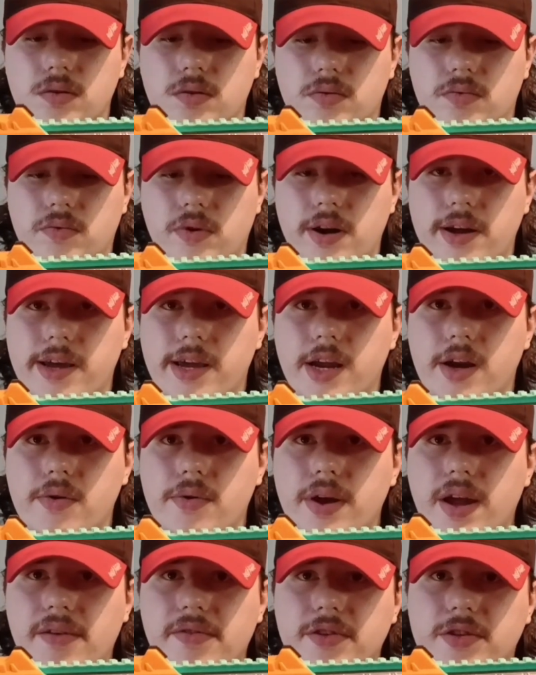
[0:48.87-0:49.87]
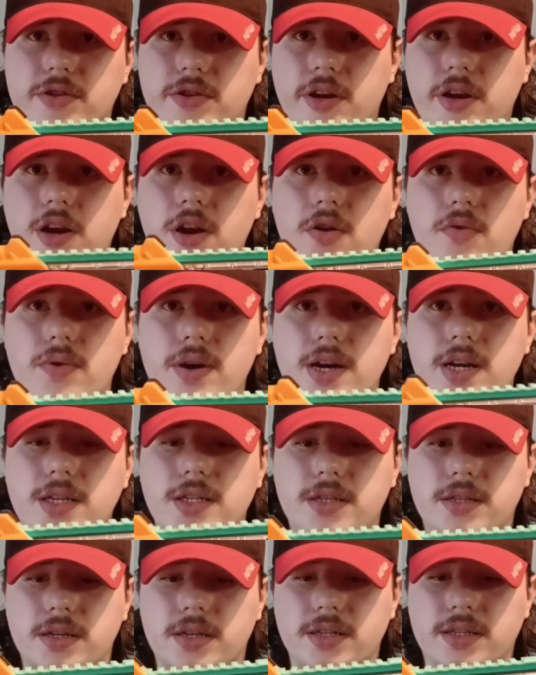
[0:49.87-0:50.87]
Right here we have the trigger,
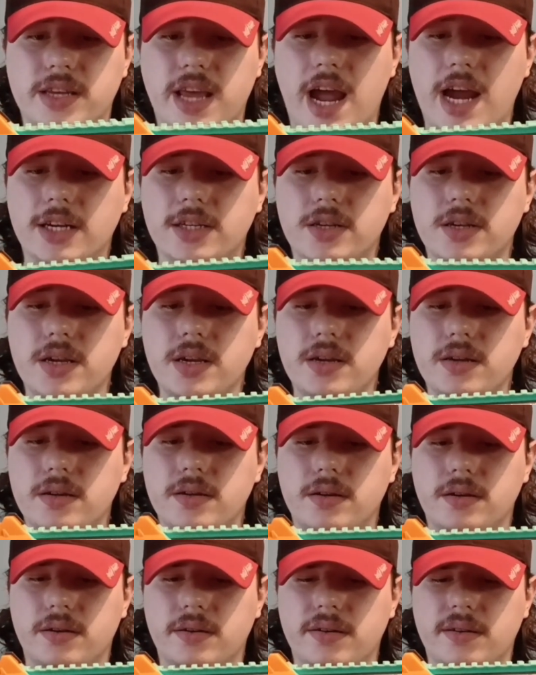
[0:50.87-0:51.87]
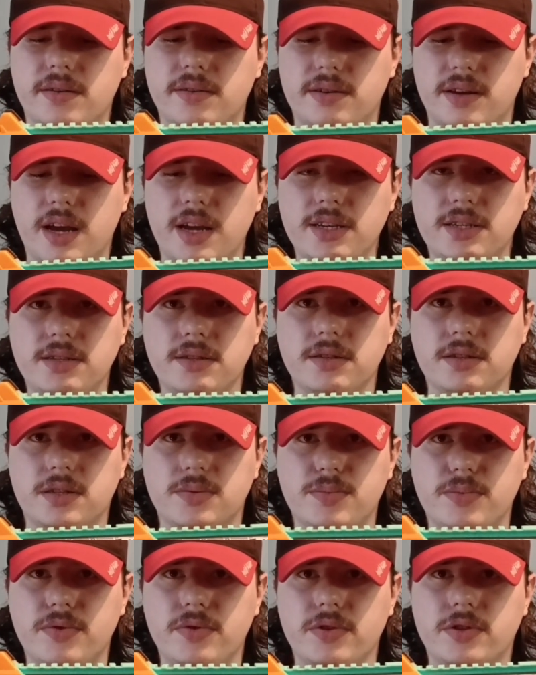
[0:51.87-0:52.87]
which is actually a nice and
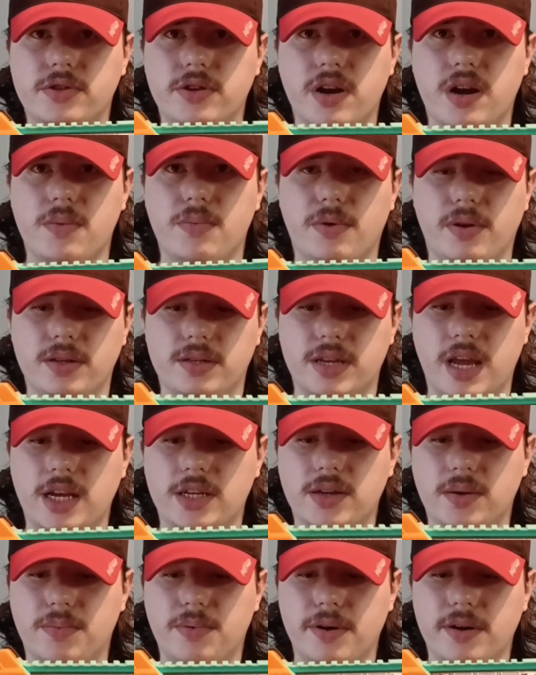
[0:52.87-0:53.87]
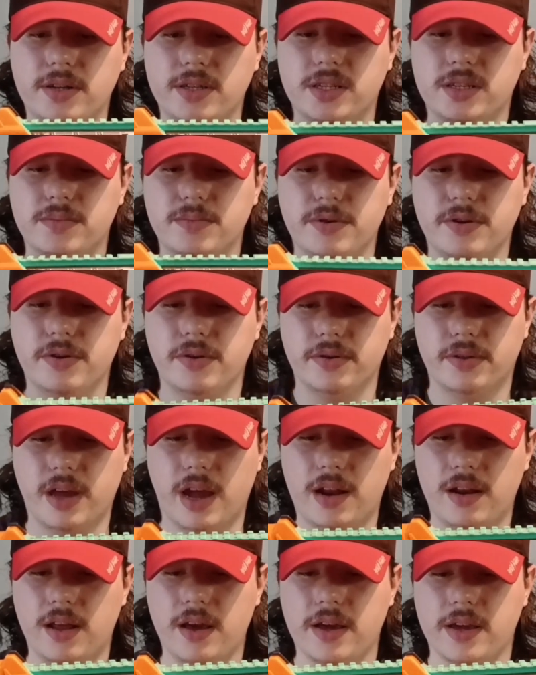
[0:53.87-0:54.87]
smooth trigger pull. It's actually pretty smooth. I
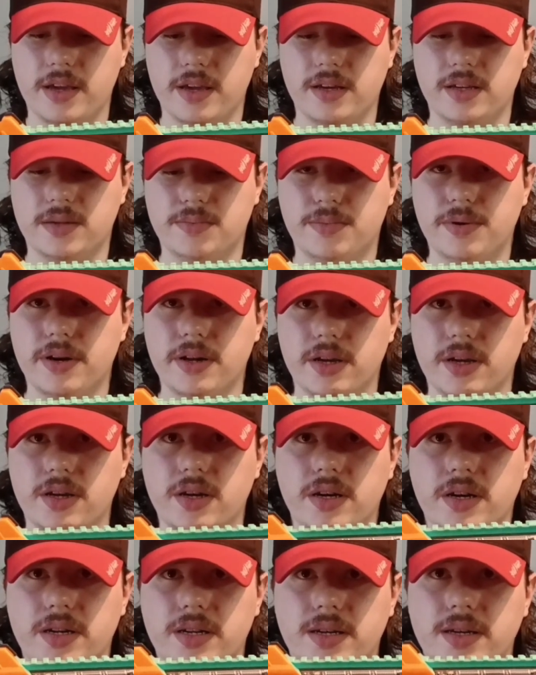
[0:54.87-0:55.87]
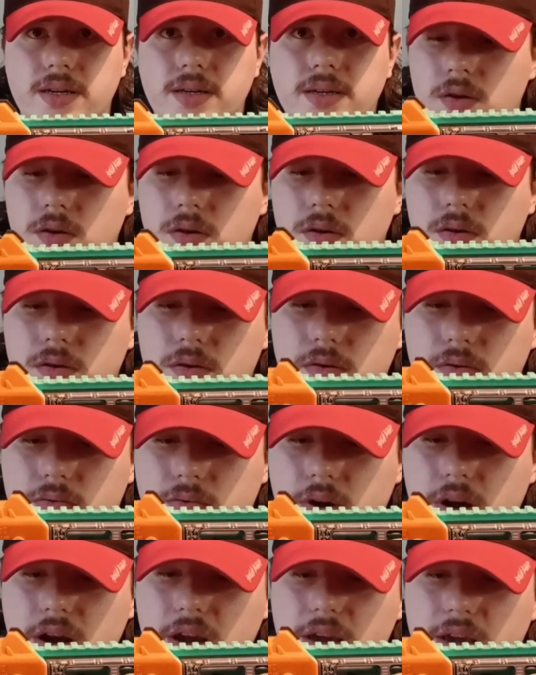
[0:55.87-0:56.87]
like it. It's pretty good.
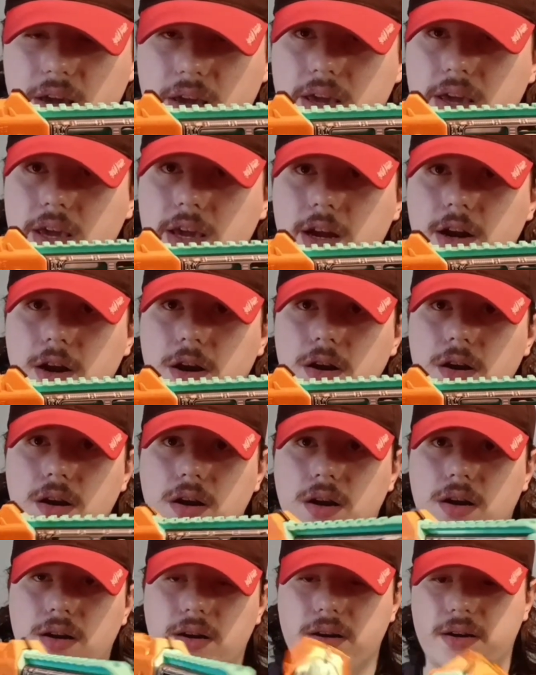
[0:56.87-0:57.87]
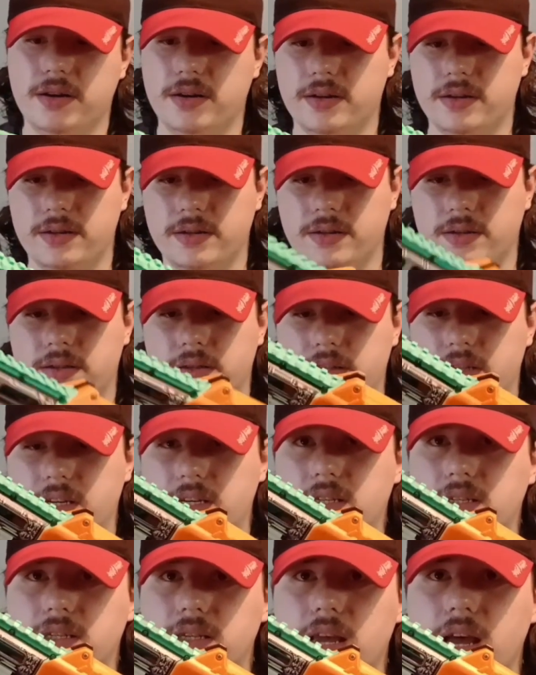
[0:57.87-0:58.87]
Right here on
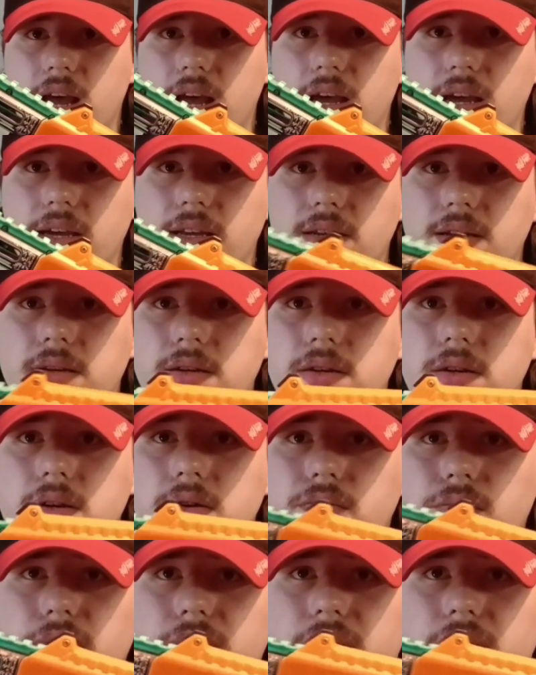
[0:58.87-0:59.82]
this side, we